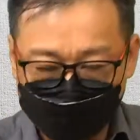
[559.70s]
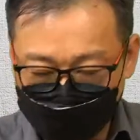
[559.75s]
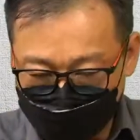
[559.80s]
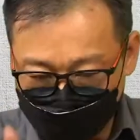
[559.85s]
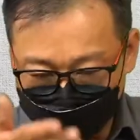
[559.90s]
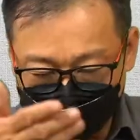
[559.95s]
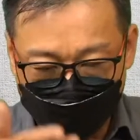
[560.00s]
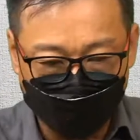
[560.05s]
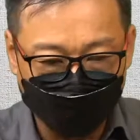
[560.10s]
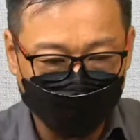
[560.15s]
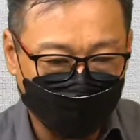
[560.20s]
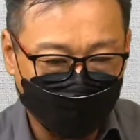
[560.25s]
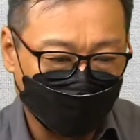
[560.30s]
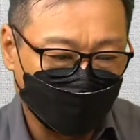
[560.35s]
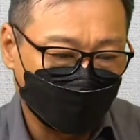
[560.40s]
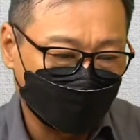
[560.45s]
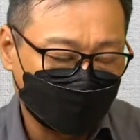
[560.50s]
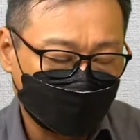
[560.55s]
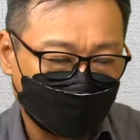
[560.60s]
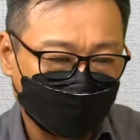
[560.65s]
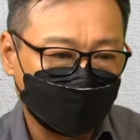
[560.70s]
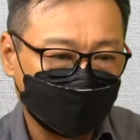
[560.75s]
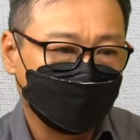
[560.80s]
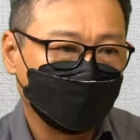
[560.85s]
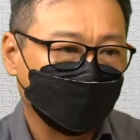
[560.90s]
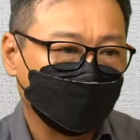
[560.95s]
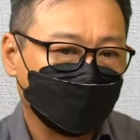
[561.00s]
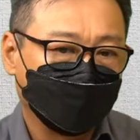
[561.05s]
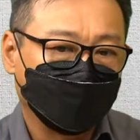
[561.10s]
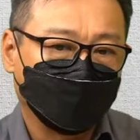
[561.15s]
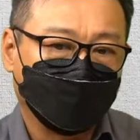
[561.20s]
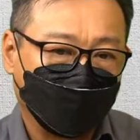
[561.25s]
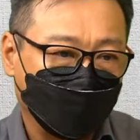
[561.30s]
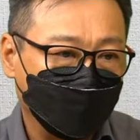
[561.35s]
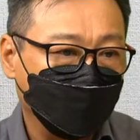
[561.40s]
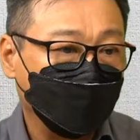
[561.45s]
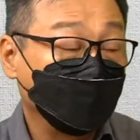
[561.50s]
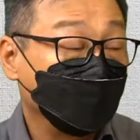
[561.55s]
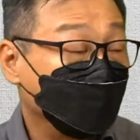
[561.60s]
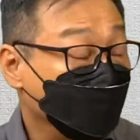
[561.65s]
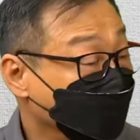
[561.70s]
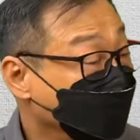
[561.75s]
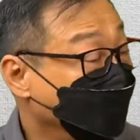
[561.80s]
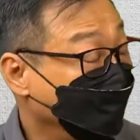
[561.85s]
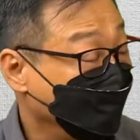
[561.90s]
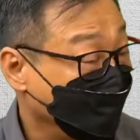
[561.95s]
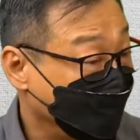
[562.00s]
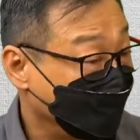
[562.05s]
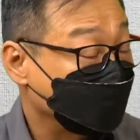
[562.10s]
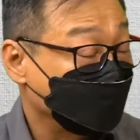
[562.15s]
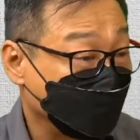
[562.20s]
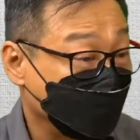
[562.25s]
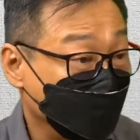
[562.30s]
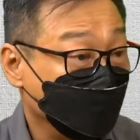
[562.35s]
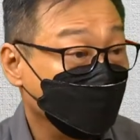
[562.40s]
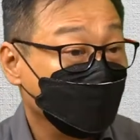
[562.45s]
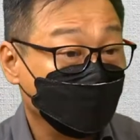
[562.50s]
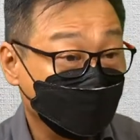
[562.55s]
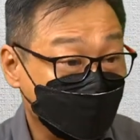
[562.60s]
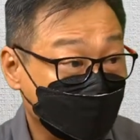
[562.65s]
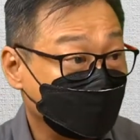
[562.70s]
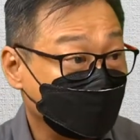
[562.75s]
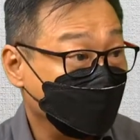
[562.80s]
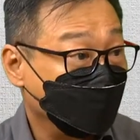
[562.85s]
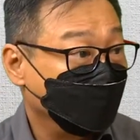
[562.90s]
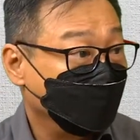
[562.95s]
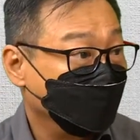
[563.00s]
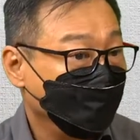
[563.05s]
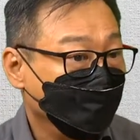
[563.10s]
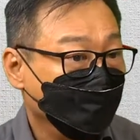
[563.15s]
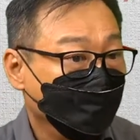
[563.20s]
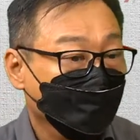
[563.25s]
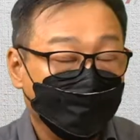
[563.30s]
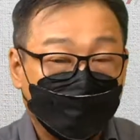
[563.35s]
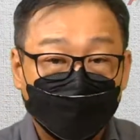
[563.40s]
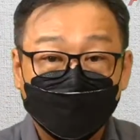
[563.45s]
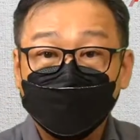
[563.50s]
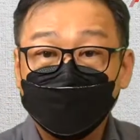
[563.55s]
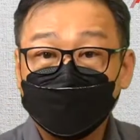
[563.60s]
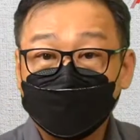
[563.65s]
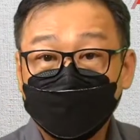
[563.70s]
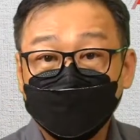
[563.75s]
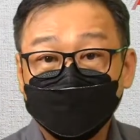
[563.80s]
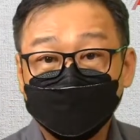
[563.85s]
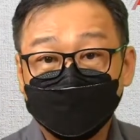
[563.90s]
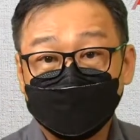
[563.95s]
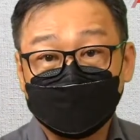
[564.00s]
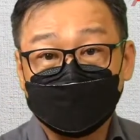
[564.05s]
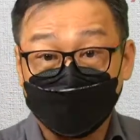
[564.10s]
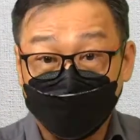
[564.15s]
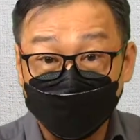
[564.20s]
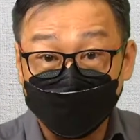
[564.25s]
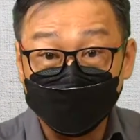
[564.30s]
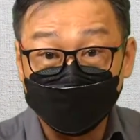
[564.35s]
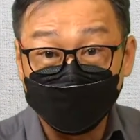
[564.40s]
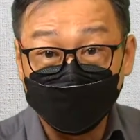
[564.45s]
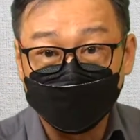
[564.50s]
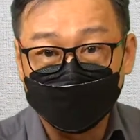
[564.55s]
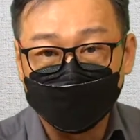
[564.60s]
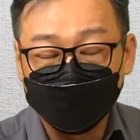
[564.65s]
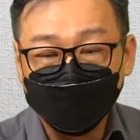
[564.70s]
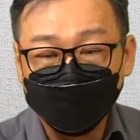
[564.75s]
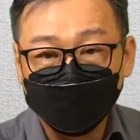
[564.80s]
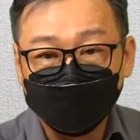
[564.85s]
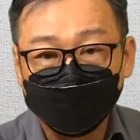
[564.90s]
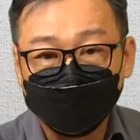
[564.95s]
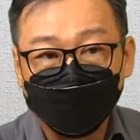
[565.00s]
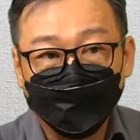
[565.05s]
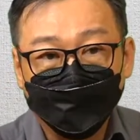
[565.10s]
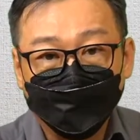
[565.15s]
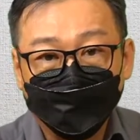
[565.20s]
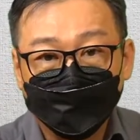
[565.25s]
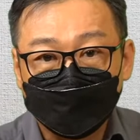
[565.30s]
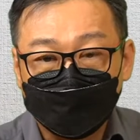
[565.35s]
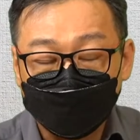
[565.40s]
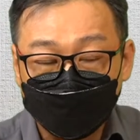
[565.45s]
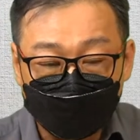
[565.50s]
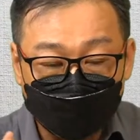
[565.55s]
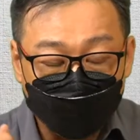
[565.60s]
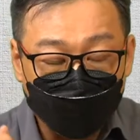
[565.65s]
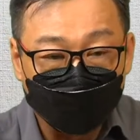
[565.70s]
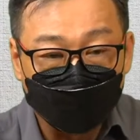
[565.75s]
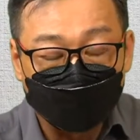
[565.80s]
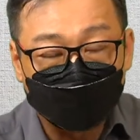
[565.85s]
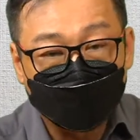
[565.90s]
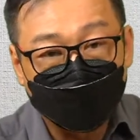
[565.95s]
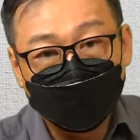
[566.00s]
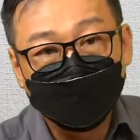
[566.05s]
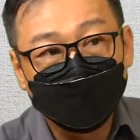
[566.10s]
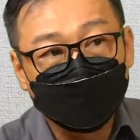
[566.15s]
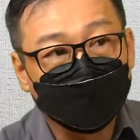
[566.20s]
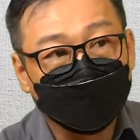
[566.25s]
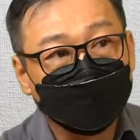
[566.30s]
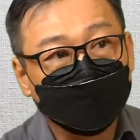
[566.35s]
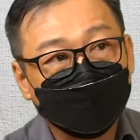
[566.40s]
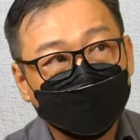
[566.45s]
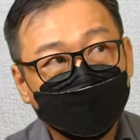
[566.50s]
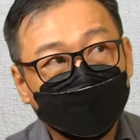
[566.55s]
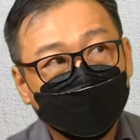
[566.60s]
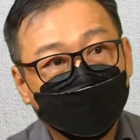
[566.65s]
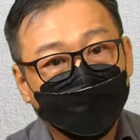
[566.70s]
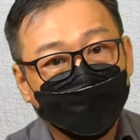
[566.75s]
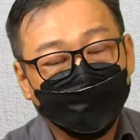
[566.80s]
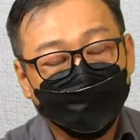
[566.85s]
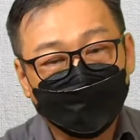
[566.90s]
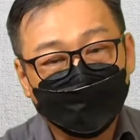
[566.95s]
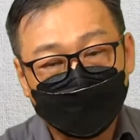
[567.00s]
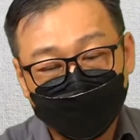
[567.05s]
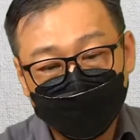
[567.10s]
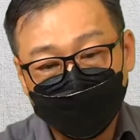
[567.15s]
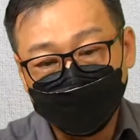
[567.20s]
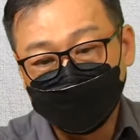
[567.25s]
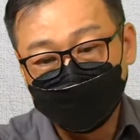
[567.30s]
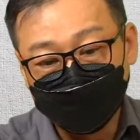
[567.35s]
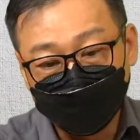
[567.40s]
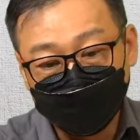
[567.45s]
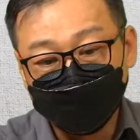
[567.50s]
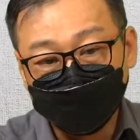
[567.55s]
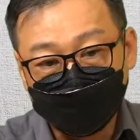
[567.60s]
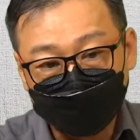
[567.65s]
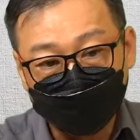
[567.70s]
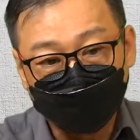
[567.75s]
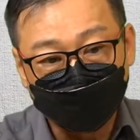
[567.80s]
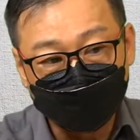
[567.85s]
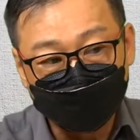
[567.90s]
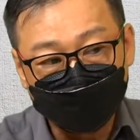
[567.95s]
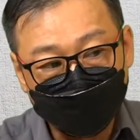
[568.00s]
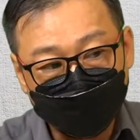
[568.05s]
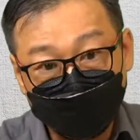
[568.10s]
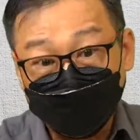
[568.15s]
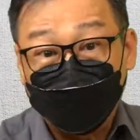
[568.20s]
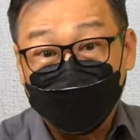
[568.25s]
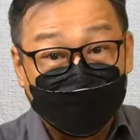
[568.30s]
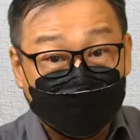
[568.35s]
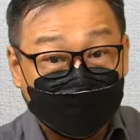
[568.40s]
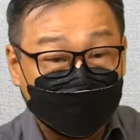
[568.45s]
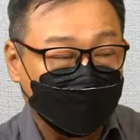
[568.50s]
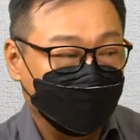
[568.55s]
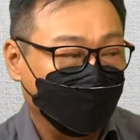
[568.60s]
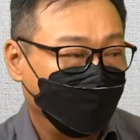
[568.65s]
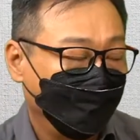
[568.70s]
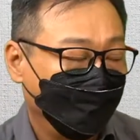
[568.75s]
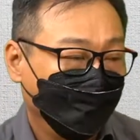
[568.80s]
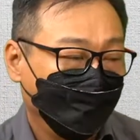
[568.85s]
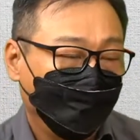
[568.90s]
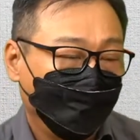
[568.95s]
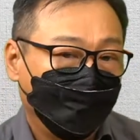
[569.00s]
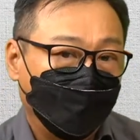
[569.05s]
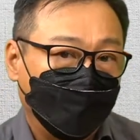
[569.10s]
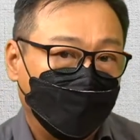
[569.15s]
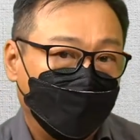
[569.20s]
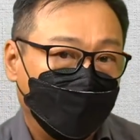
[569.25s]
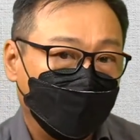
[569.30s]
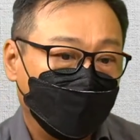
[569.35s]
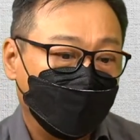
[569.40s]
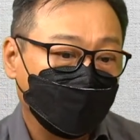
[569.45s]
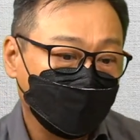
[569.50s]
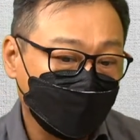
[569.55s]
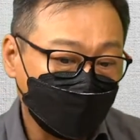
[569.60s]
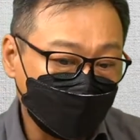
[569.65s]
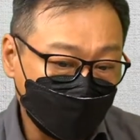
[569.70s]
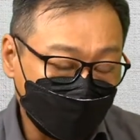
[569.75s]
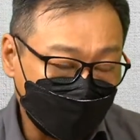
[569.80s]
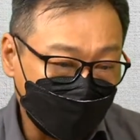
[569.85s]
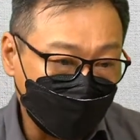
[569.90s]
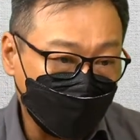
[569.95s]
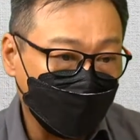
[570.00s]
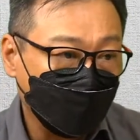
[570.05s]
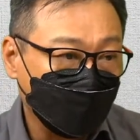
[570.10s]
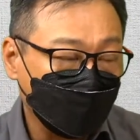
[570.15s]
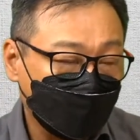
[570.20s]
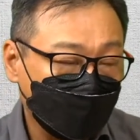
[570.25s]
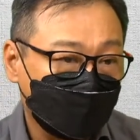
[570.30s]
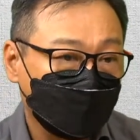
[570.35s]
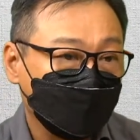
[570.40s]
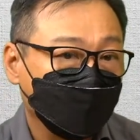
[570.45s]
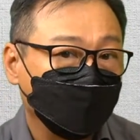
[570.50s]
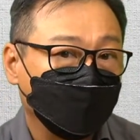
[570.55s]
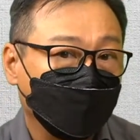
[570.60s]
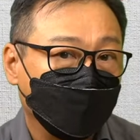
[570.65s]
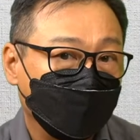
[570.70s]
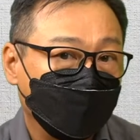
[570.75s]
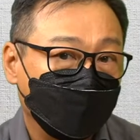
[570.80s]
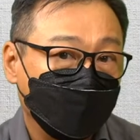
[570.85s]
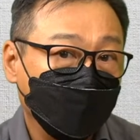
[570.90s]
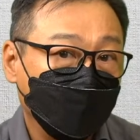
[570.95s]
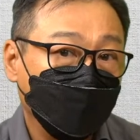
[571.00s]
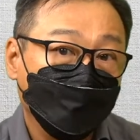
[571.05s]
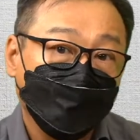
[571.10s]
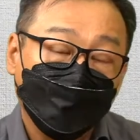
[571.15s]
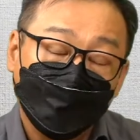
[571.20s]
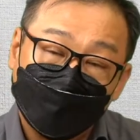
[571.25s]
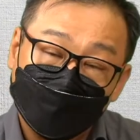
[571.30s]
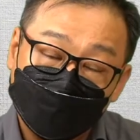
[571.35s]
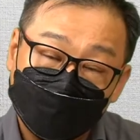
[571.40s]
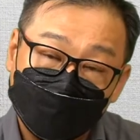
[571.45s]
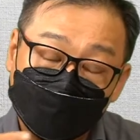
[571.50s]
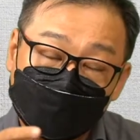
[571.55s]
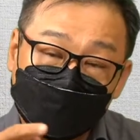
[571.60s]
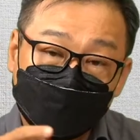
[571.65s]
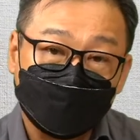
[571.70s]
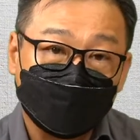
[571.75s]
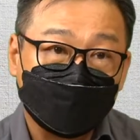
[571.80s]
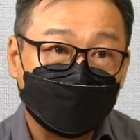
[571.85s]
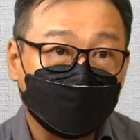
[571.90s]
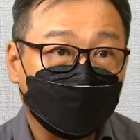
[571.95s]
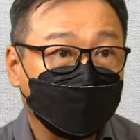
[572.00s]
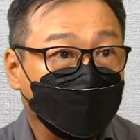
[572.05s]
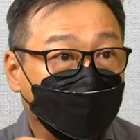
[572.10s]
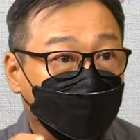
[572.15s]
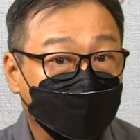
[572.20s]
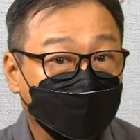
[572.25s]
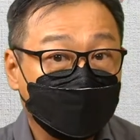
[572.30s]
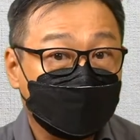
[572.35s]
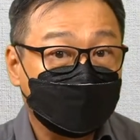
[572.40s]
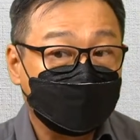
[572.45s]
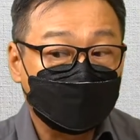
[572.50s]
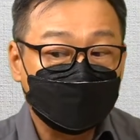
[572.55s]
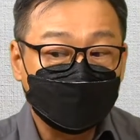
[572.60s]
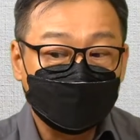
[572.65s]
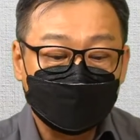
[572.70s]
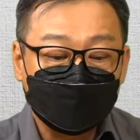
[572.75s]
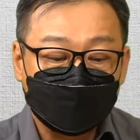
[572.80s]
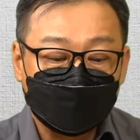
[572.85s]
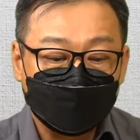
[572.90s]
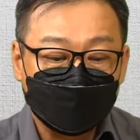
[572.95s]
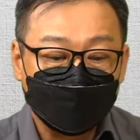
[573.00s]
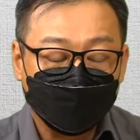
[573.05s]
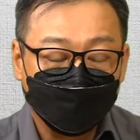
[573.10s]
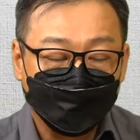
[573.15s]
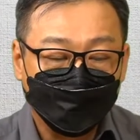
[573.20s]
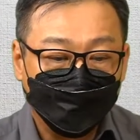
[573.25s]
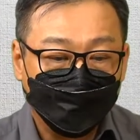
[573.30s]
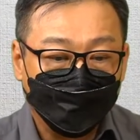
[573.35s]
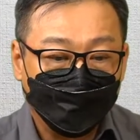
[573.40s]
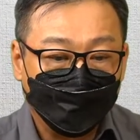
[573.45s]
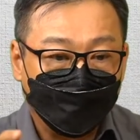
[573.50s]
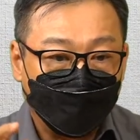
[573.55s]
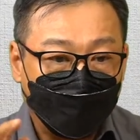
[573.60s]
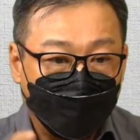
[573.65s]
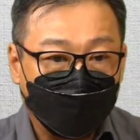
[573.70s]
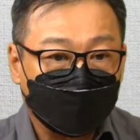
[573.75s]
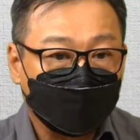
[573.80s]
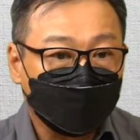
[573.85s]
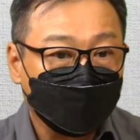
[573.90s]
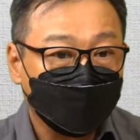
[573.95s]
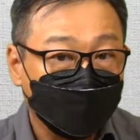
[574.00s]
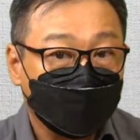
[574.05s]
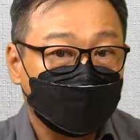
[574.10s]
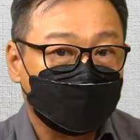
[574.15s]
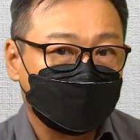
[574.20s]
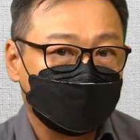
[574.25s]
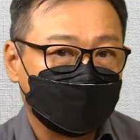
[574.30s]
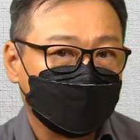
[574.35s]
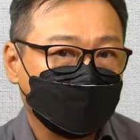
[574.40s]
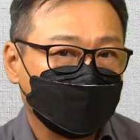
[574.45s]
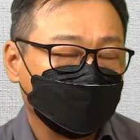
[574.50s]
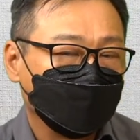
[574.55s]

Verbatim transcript: uh, uh, show to the public, and was quite well received, mm. and that gave us a confidence to ca carry on for him to continue painting. And until today, he's still painting, and he's on Alistair's artworks